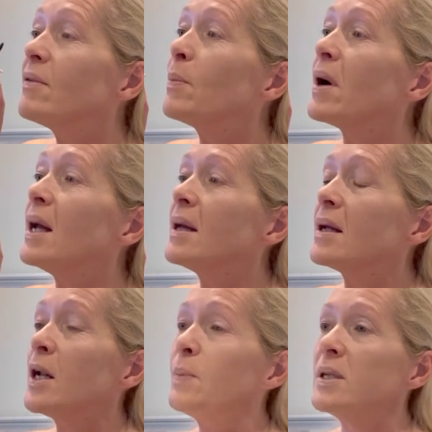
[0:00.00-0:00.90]
a break.
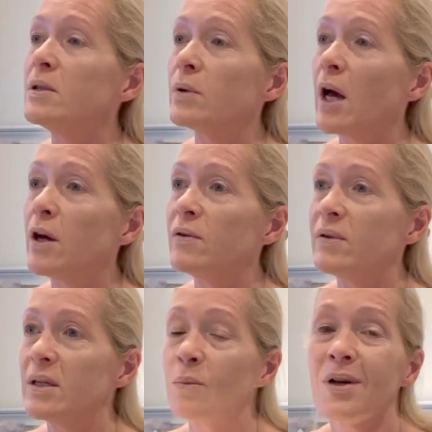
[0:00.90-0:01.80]
And up until
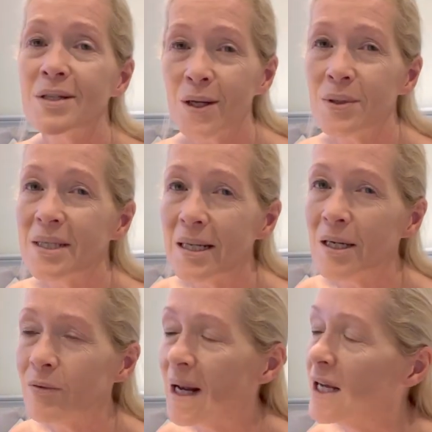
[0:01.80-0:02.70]
COVID, and whilst I was still
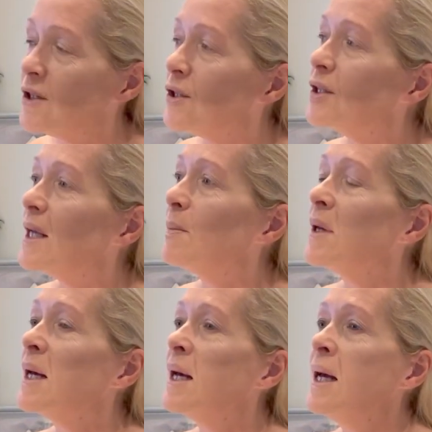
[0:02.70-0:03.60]
in a relationship,
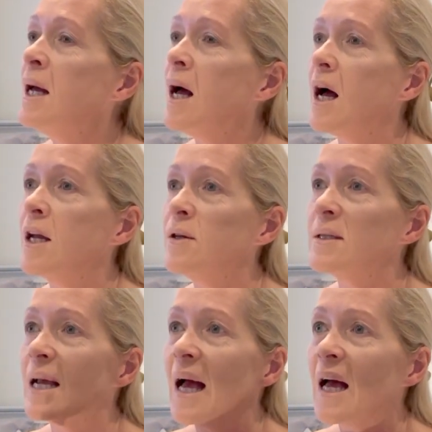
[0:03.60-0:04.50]
I
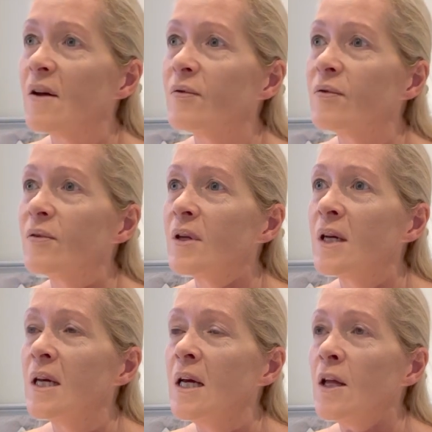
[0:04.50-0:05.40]
used to have
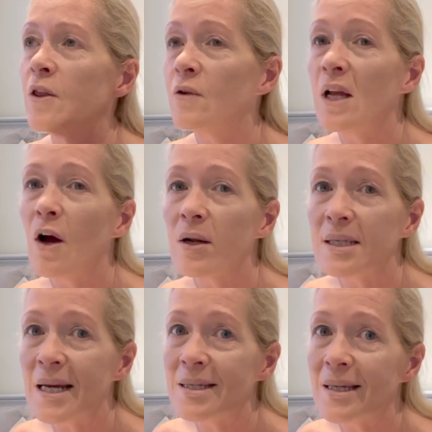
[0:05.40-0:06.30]
3
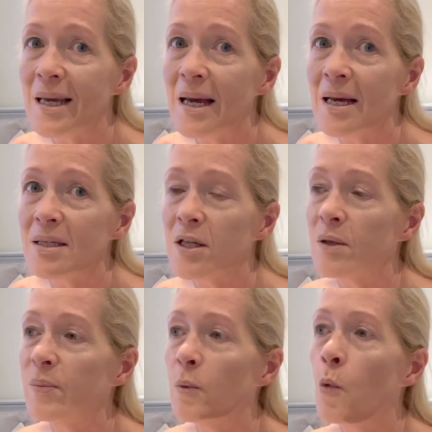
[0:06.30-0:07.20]
holidays a year. So
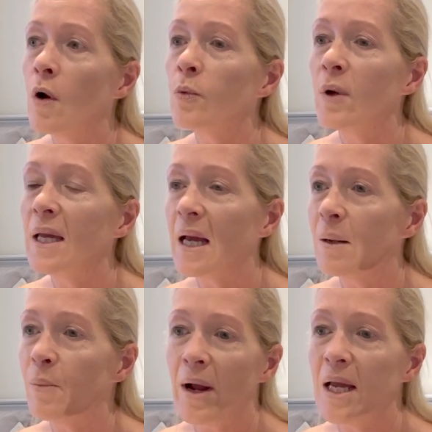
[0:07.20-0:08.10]
there'd be one
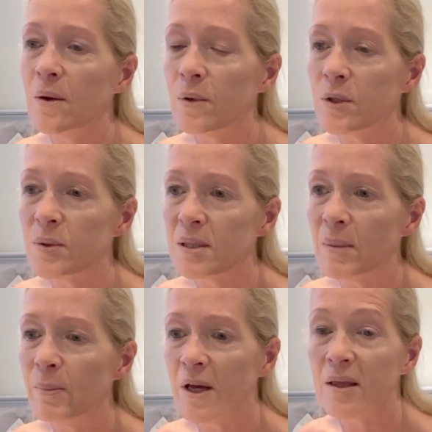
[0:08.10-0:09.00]
weekend break, which was
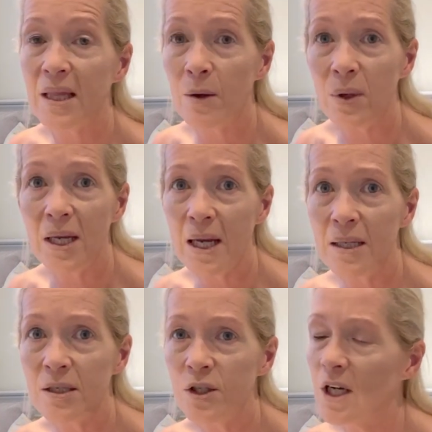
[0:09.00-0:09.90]
my birthday
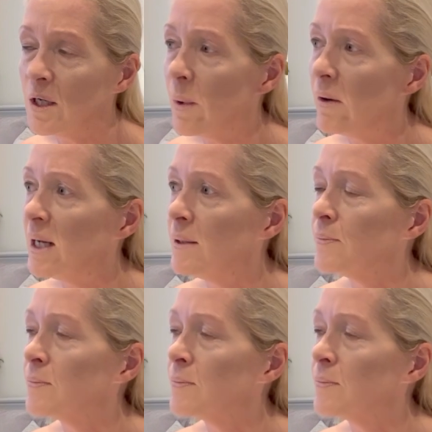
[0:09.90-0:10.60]
weekend in January.